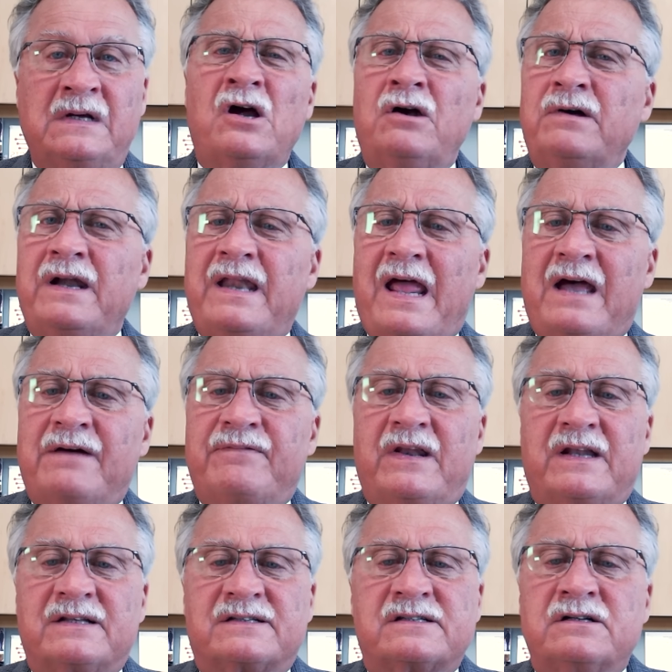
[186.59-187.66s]
Current
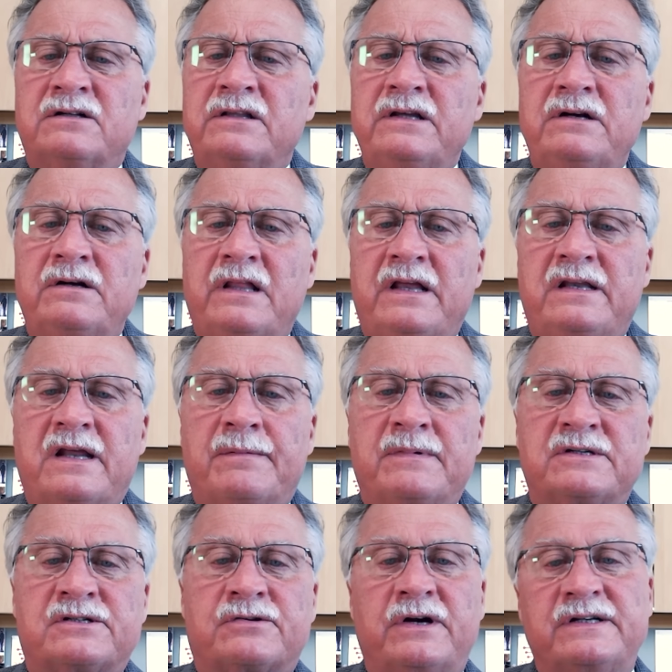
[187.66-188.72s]
evidence clearly
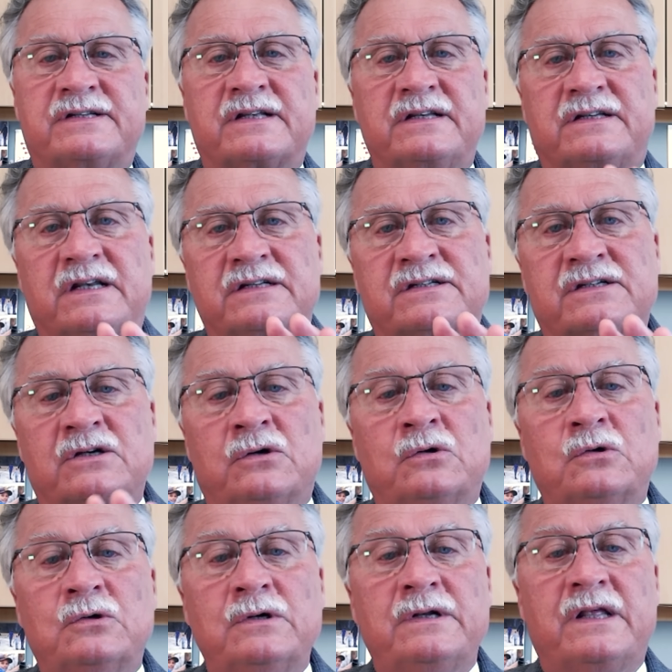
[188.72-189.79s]
demonstrates a
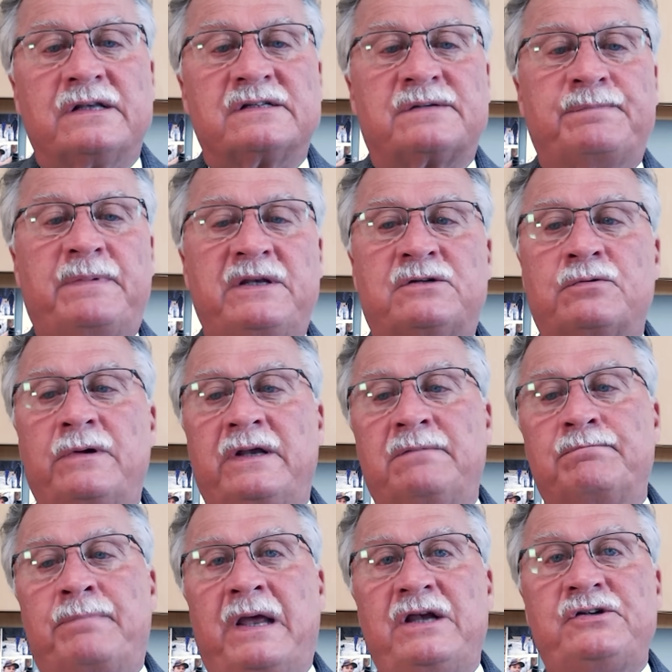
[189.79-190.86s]
discordance
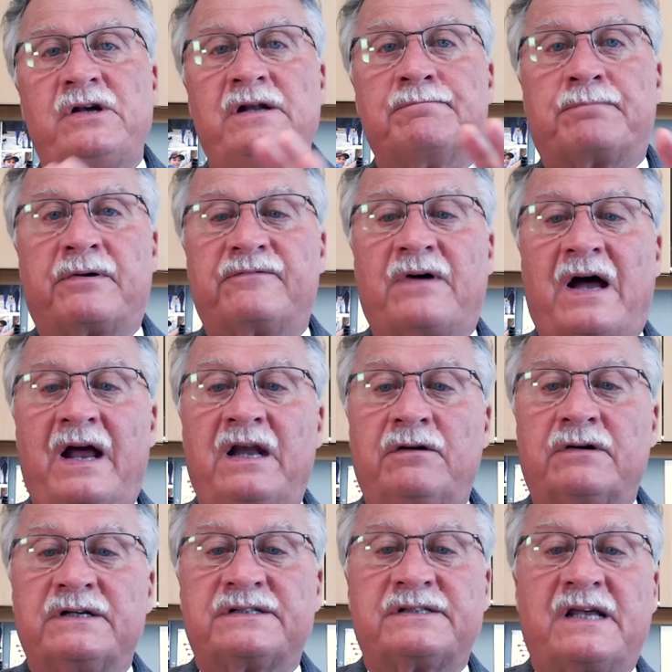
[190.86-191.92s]
between patient and
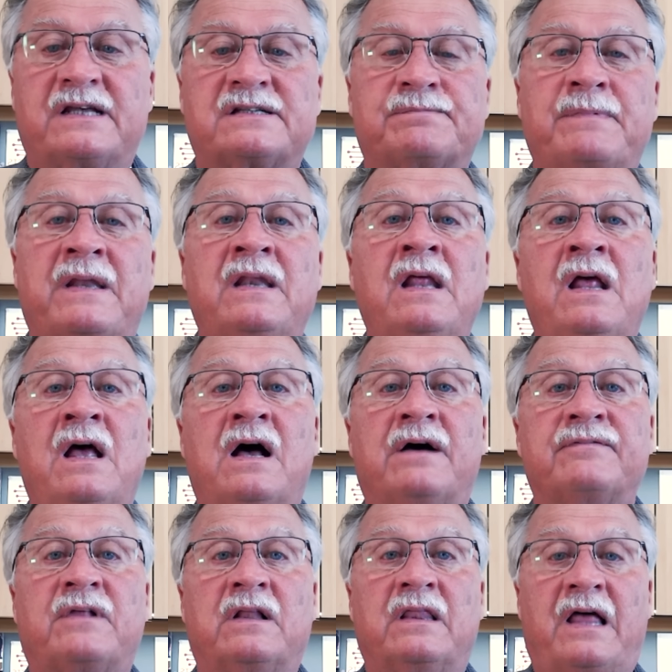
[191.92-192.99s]
provider assessment
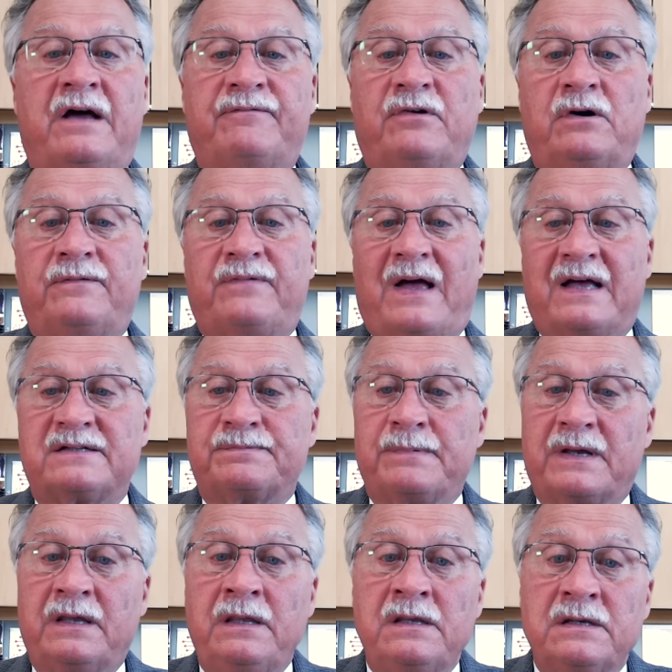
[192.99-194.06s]
of the level of
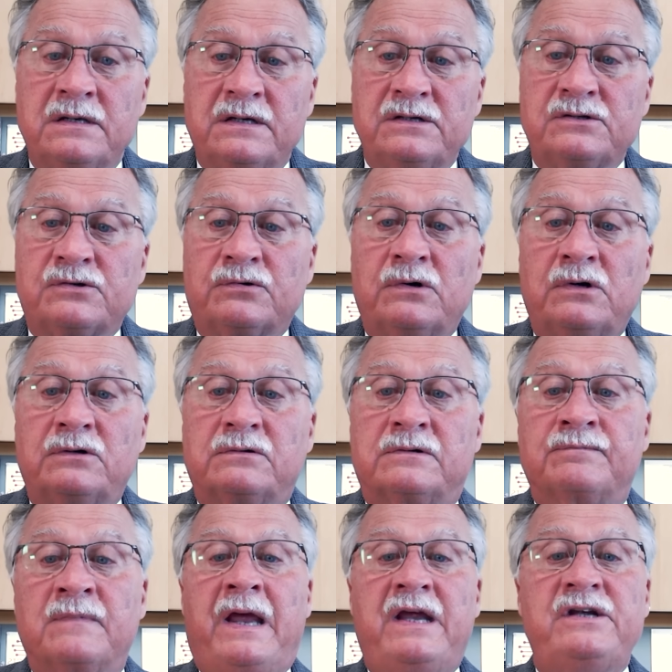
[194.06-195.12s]
asthma
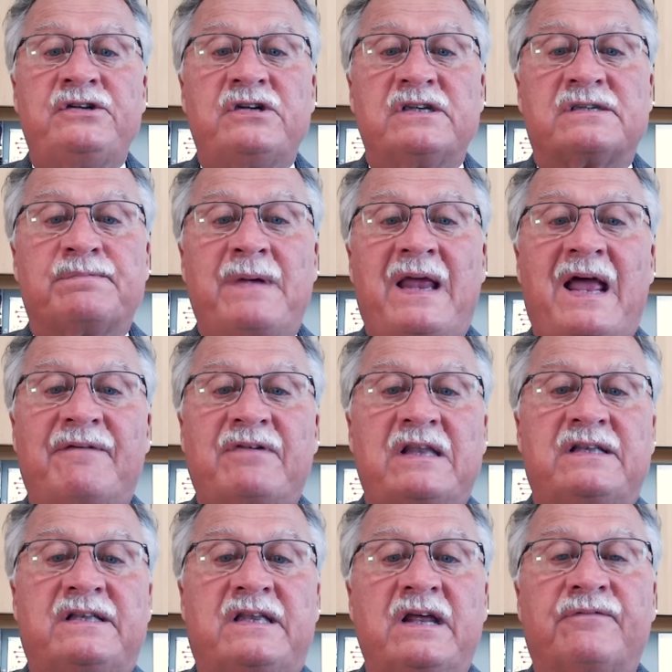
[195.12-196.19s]
control. Patients may have a
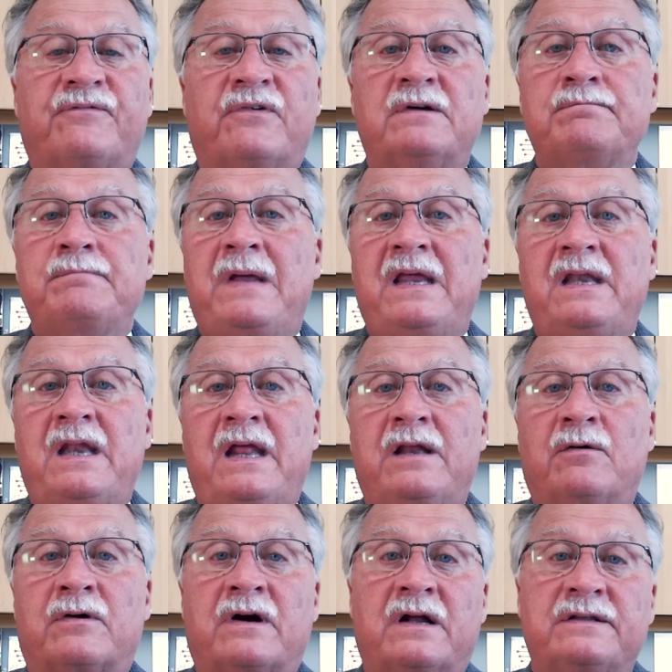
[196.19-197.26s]
different
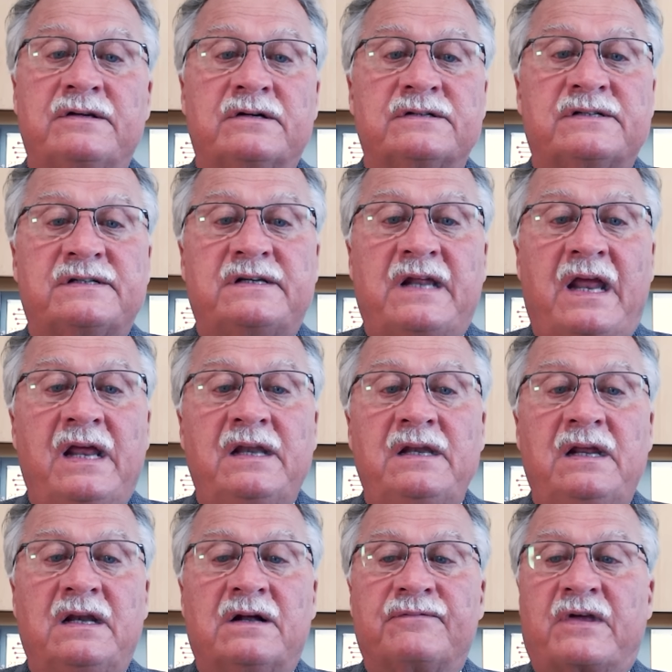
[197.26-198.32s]
meaning or
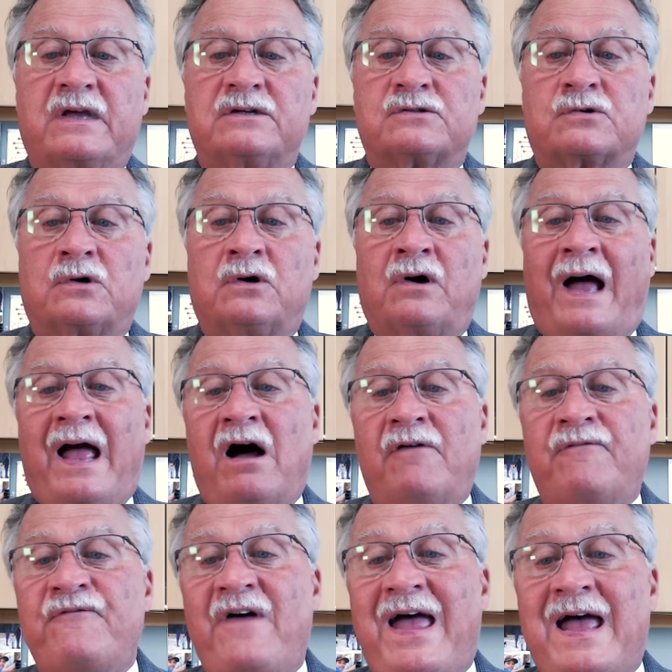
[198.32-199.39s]
understanding of control,
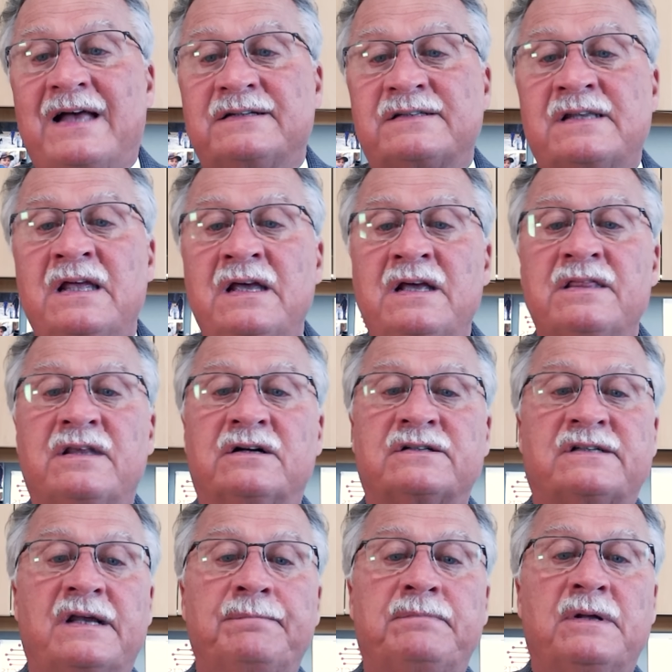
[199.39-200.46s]
how fast their
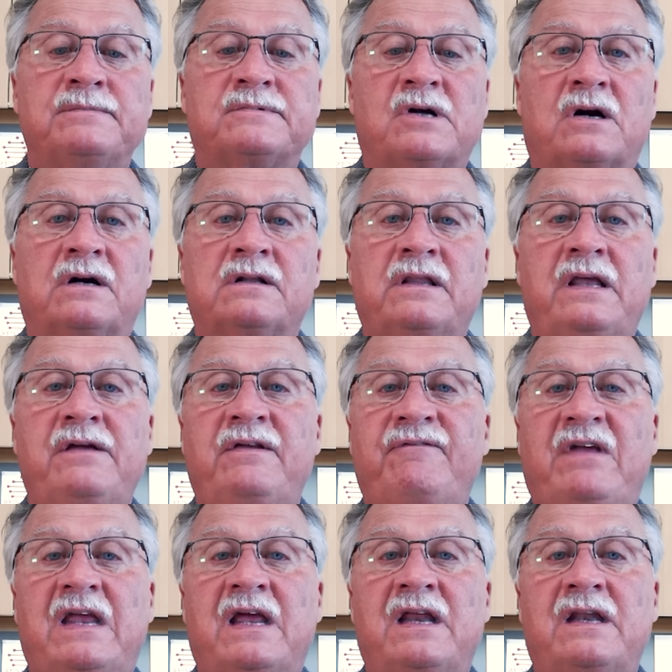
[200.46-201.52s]
symptoms are
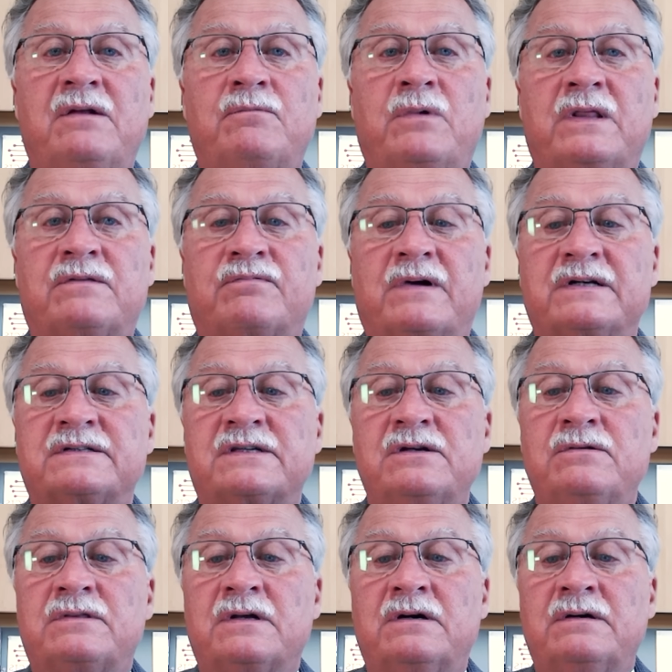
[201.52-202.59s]
alleviated with
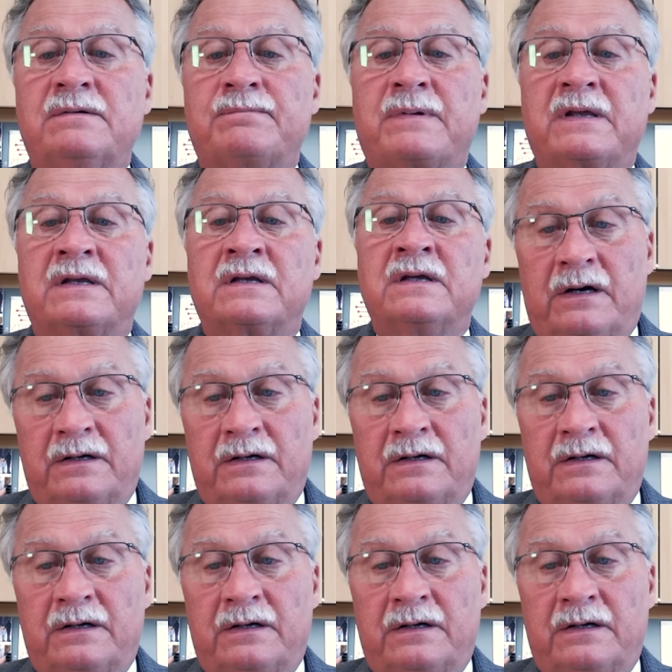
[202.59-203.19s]
rescue therapy.